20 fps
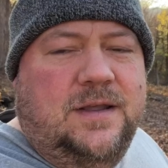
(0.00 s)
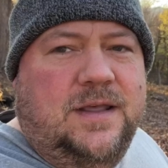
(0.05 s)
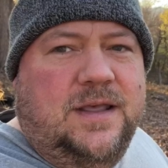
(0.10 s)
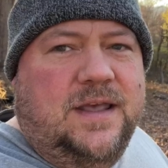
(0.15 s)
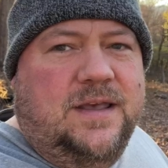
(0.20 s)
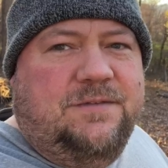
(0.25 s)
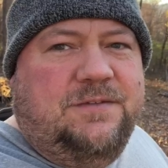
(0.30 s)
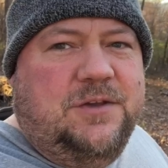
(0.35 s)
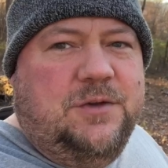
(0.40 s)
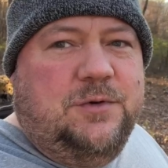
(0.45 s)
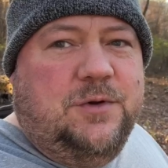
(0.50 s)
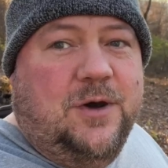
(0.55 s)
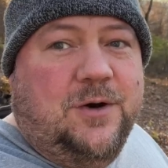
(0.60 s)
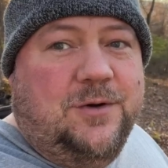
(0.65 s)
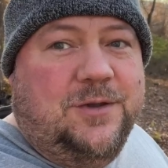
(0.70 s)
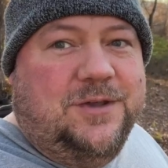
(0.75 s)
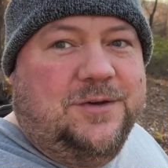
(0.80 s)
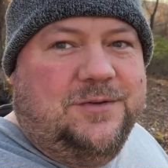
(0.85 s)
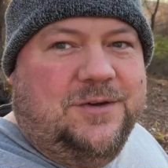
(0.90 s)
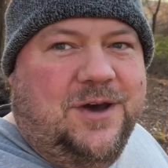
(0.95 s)
If you know,
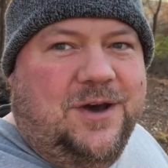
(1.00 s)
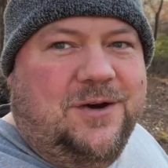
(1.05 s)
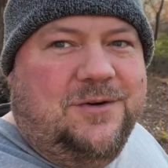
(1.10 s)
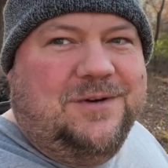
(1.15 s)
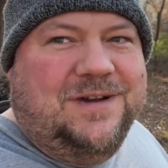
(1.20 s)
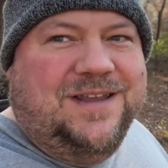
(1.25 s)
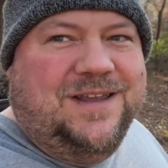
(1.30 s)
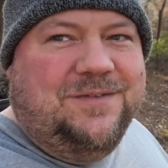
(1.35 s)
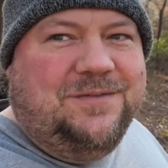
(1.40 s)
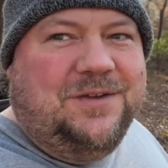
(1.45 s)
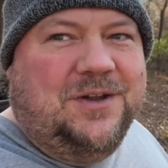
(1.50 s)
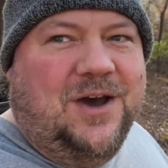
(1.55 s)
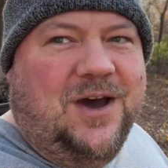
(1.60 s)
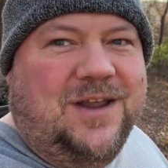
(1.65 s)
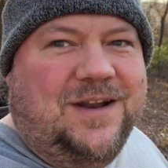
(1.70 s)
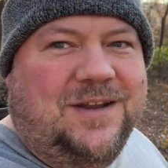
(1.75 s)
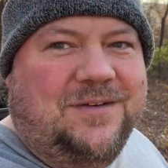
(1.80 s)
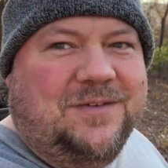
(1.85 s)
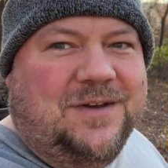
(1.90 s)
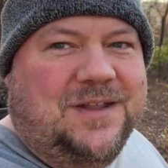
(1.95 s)
you know. If
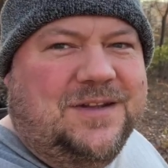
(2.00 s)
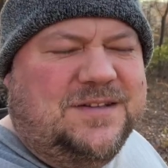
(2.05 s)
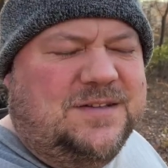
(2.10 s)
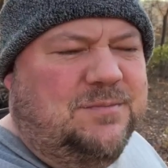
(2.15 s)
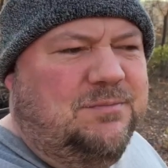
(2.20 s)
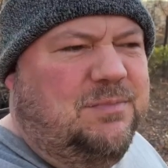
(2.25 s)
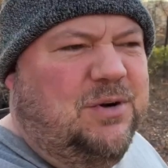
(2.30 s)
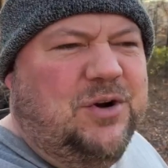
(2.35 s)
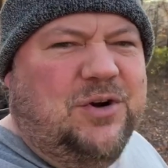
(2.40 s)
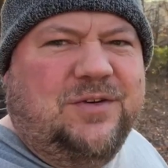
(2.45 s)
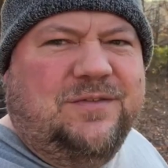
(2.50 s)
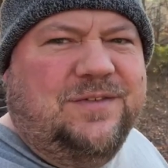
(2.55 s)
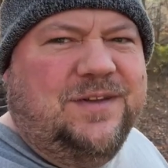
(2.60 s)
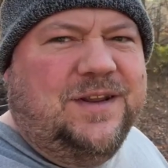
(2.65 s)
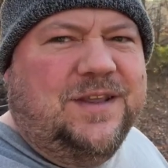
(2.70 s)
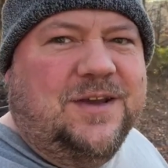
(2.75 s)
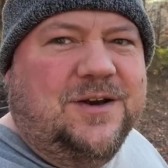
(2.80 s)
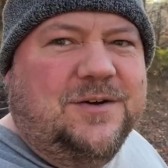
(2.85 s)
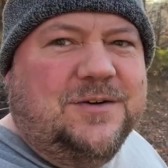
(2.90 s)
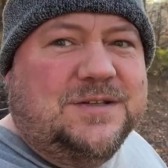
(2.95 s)
not, I've got some burn
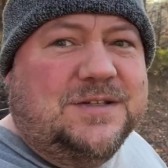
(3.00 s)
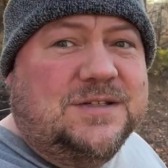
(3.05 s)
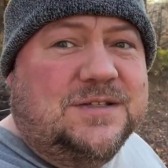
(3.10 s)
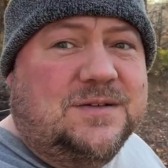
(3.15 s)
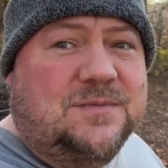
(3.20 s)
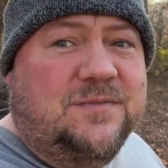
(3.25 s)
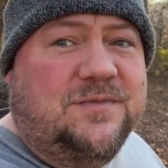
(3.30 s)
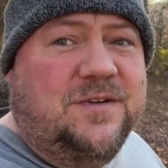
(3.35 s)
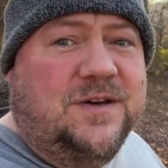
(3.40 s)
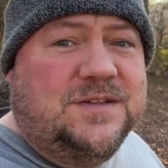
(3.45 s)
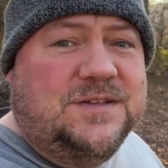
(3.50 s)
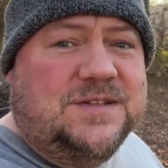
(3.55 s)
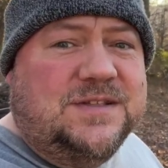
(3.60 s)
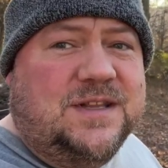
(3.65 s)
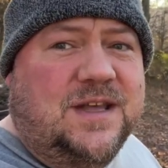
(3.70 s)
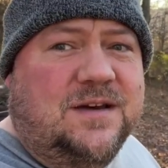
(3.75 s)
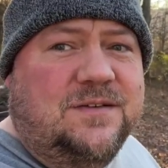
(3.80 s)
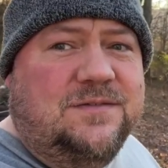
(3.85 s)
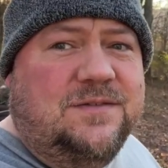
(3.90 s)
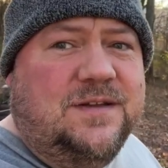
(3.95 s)
videos and some fun
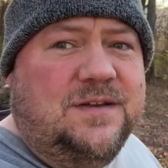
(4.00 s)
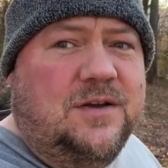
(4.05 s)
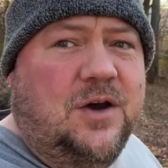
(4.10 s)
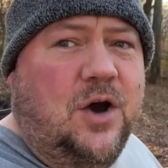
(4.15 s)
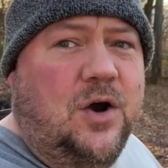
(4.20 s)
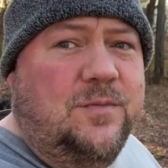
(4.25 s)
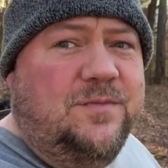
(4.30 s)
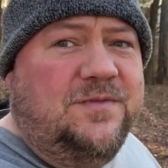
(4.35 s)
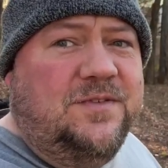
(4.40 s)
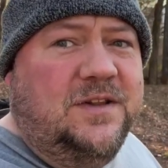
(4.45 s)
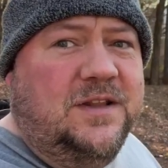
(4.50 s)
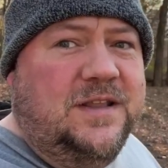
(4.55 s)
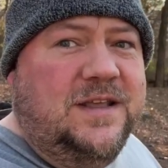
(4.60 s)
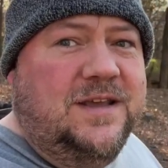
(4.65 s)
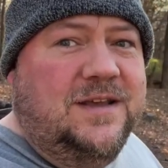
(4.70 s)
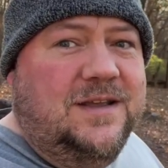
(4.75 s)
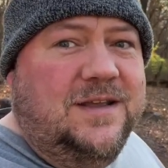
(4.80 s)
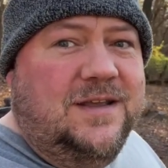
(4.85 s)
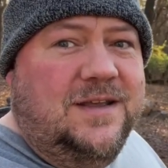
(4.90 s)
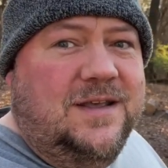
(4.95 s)
stuff, and hopefully
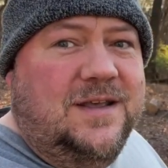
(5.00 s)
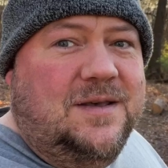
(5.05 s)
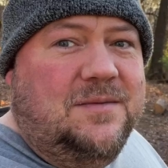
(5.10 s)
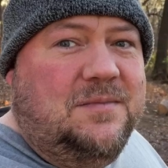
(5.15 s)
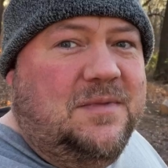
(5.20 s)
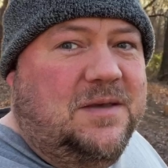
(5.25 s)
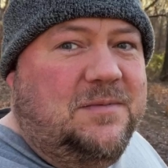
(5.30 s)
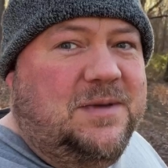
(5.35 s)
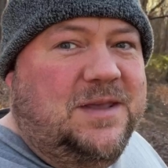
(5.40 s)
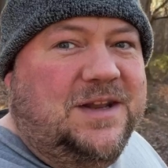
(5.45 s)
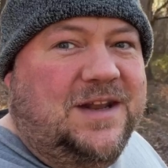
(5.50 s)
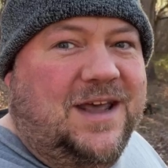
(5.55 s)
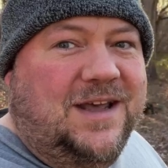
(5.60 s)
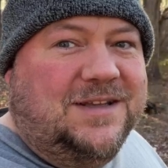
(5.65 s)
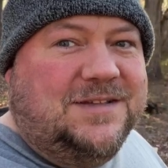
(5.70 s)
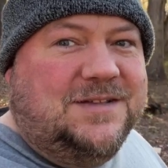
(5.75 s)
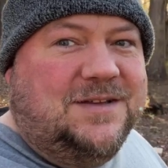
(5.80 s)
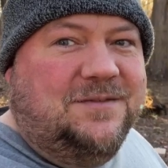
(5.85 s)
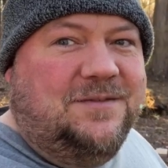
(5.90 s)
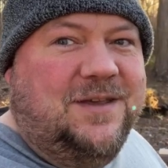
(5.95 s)
maybe an
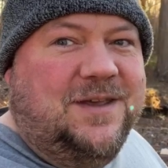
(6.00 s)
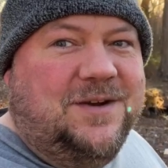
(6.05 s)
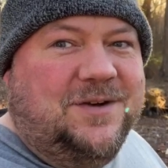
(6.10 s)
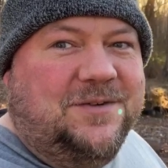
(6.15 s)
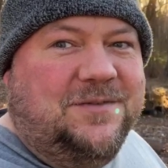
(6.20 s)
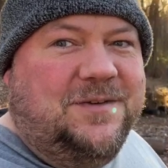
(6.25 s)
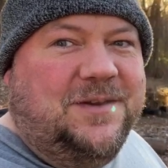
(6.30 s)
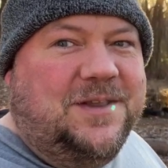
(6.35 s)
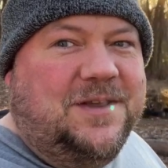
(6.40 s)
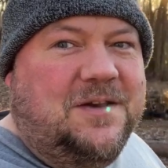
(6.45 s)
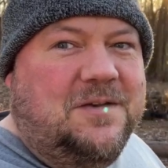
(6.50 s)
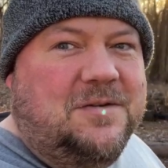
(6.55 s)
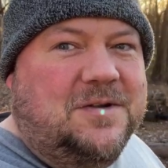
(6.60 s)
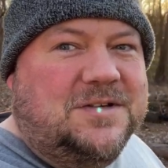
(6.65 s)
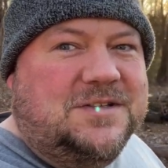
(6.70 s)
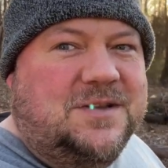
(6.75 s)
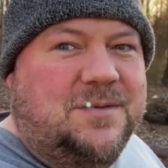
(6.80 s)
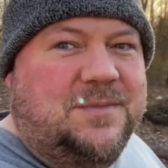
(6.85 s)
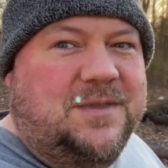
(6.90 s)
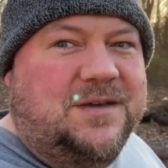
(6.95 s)
excavator video or
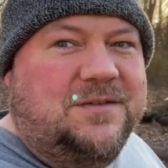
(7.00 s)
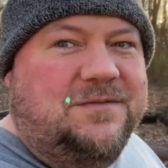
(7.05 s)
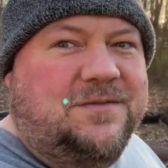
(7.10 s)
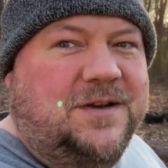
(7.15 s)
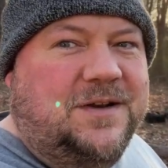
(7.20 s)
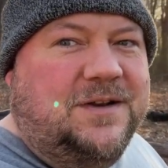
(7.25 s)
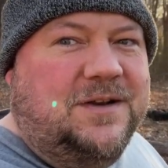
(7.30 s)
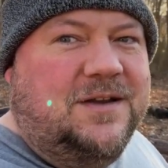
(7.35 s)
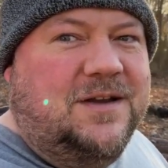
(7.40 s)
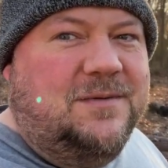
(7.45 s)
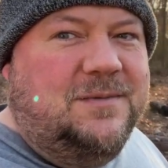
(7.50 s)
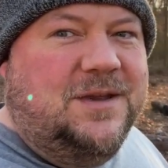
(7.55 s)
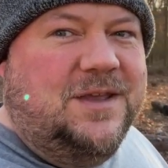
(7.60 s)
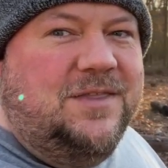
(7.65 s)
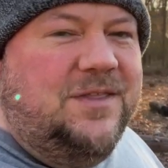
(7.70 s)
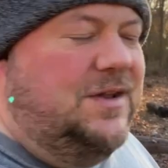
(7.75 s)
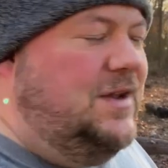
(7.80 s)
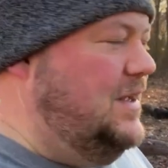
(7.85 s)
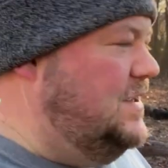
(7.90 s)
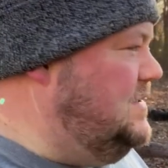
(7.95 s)
something fun coming in
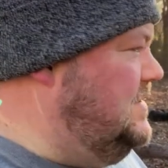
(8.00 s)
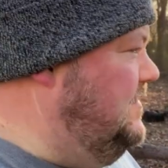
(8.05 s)
the next